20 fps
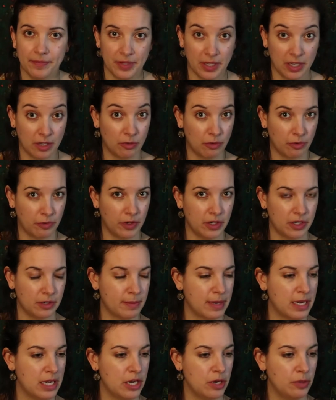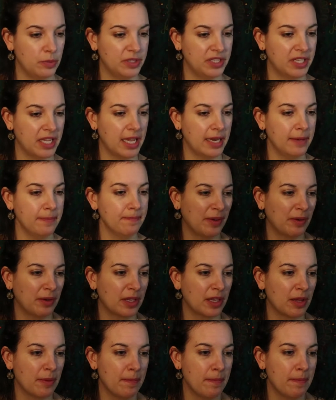I'm going to refer to my notes again. They were
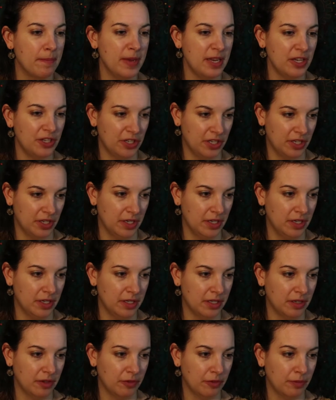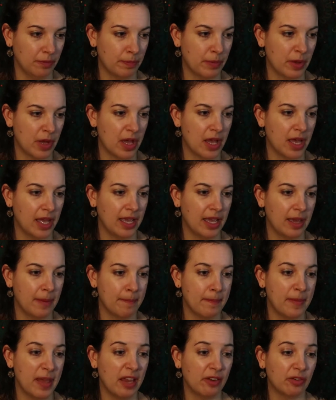commissioned by
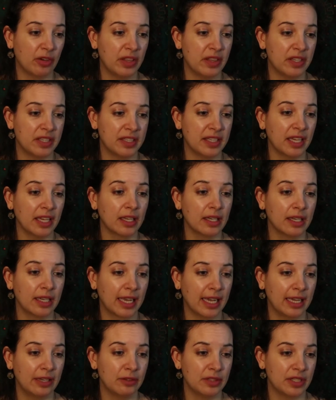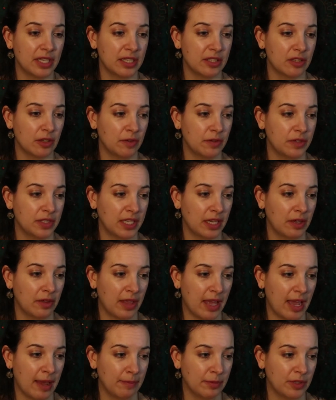Mary, the second Countess of
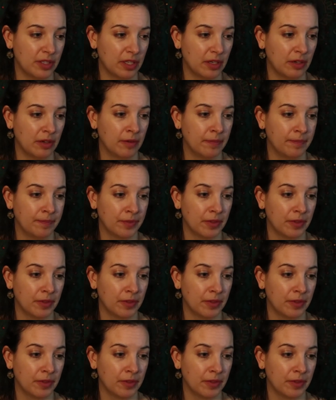Southampton,